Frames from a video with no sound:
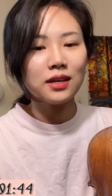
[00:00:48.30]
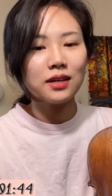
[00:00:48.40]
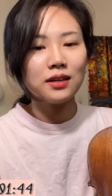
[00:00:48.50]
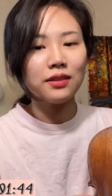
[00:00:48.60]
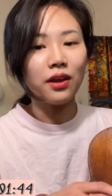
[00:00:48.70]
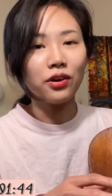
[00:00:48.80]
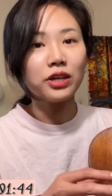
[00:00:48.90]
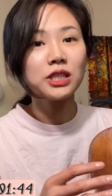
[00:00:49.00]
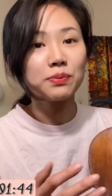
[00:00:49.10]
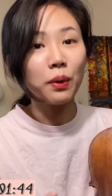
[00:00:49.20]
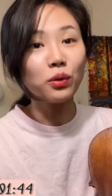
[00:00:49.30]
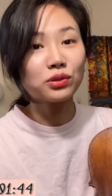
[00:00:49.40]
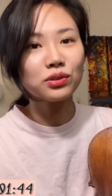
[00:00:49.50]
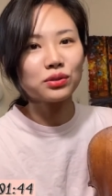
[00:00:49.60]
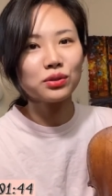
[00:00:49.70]
they are
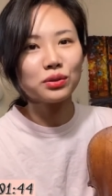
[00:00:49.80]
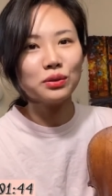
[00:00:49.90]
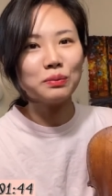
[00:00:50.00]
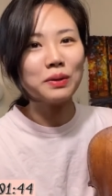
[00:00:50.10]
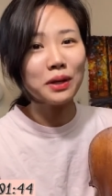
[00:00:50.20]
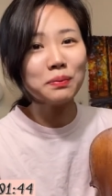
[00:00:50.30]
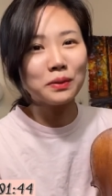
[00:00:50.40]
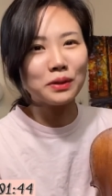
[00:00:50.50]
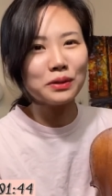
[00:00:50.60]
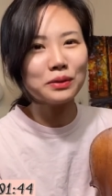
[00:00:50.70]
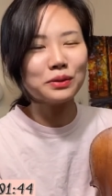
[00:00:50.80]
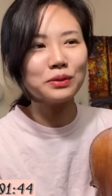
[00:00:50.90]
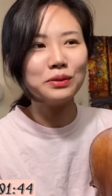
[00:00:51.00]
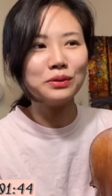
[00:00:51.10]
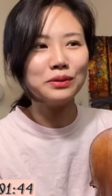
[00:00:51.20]
exposed to people
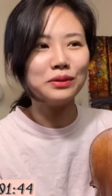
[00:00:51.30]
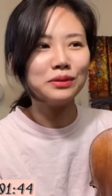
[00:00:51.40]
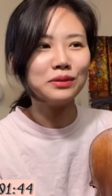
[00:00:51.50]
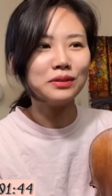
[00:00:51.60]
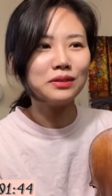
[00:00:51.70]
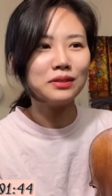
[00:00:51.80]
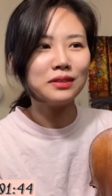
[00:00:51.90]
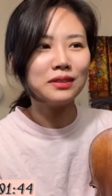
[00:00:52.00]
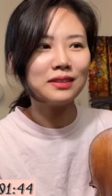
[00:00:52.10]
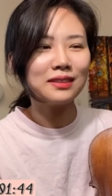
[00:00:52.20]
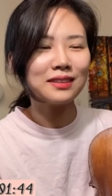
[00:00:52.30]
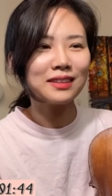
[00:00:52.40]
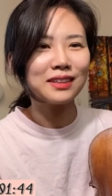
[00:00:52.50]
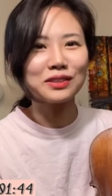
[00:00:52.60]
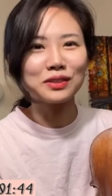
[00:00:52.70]
who
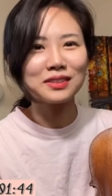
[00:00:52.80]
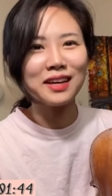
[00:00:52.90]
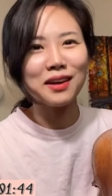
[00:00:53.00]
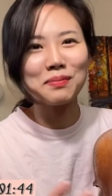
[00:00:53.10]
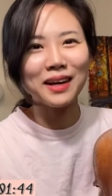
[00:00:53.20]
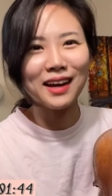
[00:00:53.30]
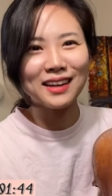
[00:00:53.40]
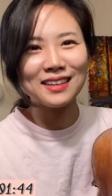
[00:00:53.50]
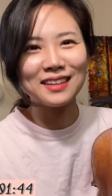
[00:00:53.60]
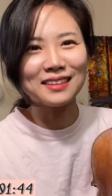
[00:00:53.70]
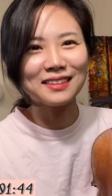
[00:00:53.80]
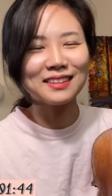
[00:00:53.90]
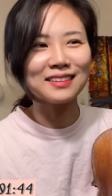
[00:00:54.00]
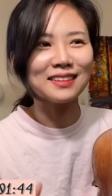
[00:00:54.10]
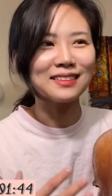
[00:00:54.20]
can just take my idea
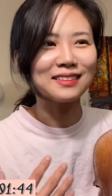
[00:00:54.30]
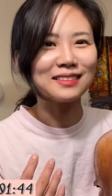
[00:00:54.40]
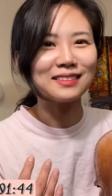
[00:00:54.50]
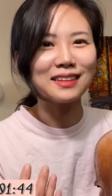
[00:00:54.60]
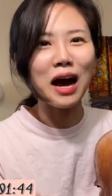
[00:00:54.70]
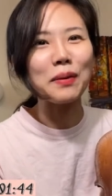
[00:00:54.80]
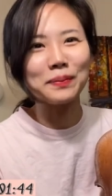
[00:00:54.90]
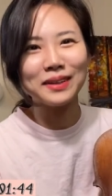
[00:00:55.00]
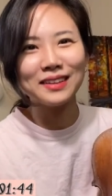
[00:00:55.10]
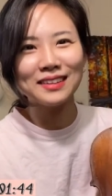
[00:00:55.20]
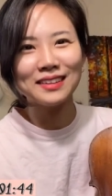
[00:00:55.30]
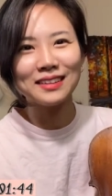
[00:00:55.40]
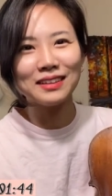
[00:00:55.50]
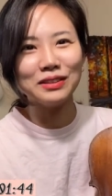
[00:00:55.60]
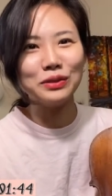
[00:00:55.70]
and then copy
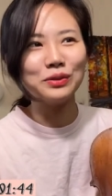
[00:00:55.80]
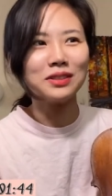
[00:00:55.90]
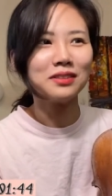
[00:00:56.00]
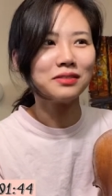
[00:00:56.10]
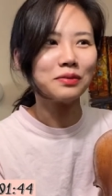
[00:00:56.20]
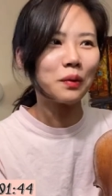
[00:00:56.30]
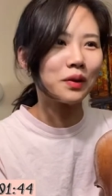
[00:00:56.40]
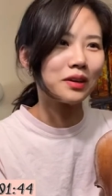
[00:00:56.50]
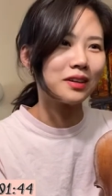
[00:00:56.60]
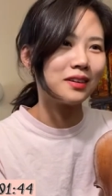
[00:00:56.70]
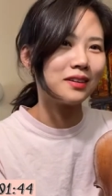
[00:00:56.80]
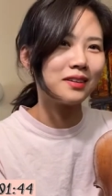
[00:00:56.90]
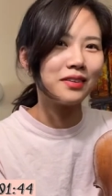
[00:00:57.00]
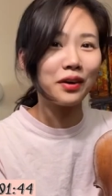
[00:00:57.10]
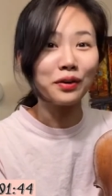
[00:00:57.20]
and use it for
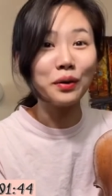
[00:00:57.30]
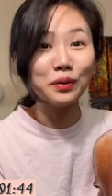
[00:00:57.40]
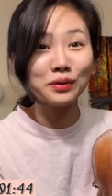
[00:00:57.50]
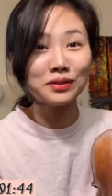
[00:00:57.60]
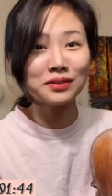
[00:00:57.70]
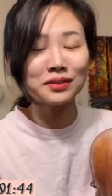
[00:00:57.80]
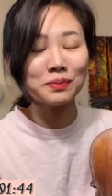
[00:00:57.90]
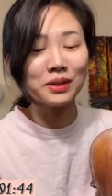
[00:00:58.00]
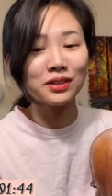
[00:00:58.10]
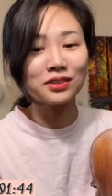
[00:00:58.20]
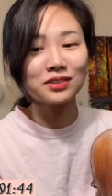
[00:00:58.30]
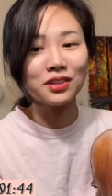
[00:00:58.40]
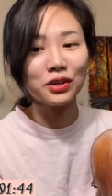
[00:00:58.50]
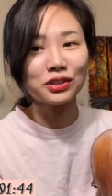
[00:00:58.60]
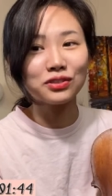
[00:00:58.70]
their own because
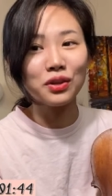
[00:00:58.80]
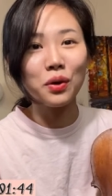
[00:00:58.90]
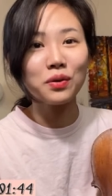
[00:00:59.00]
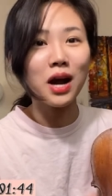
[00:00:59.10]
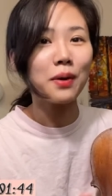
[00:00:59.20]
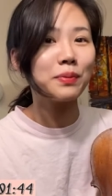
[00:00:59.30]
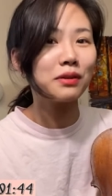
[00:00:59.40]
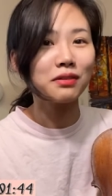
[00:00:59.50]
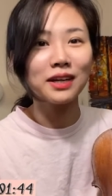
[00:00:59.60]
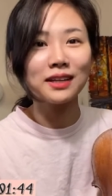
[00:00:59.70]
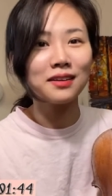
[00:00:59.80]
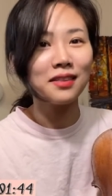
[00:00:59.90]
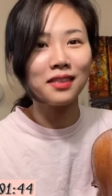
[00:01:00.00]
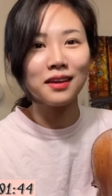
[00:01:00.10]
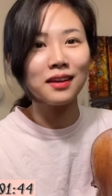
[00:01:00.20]
there is no copyright
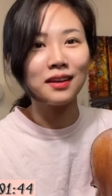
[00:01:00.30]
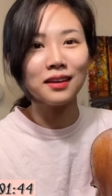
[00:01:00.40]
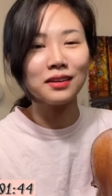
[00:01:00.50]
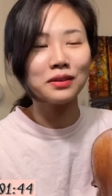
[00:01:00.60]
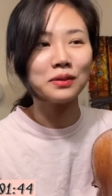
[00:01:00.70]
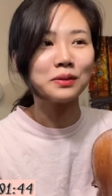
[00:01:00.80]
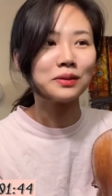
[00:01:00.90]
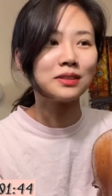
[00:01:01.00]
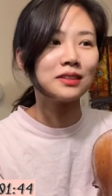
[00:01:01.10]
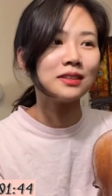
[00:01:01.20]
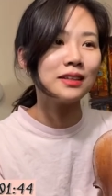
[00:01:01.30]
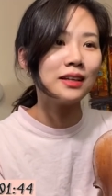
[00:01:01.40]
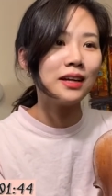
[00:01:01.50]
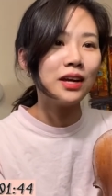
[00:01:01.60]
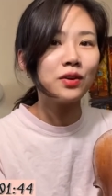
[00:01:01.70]
thing or
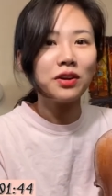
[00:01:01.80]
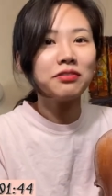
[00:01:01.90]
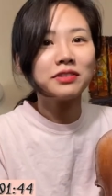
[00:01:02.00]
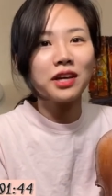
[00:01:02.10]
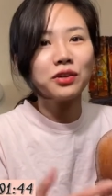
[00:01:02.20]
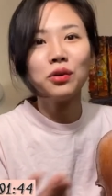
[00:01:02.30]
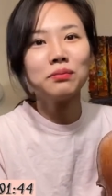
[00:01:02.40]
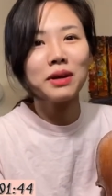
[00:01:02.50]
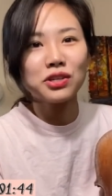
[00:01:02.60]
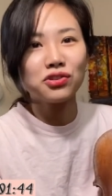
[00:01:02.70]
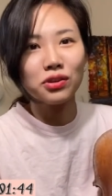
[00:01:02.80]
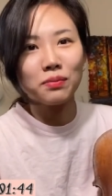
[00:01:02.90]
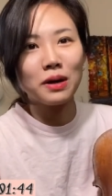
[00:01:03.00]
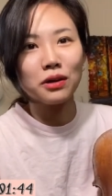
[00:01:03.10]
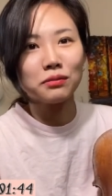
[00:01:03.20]
you know if they don't mention
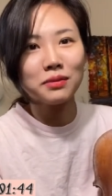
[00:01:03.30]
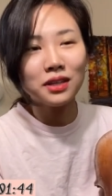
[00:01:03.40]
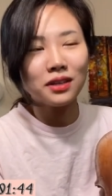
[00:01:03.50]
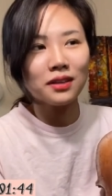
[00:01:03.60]
about me